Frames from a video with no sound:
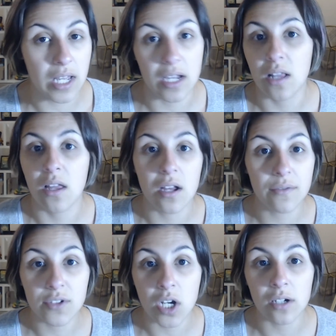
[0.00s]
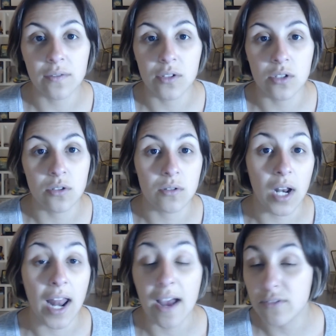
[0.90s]
Like a lot of photographers do
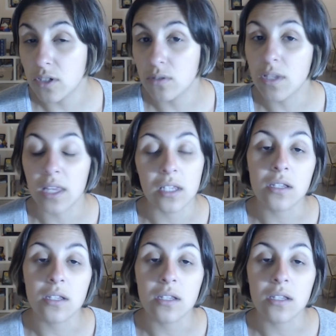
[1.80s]
not have to do that,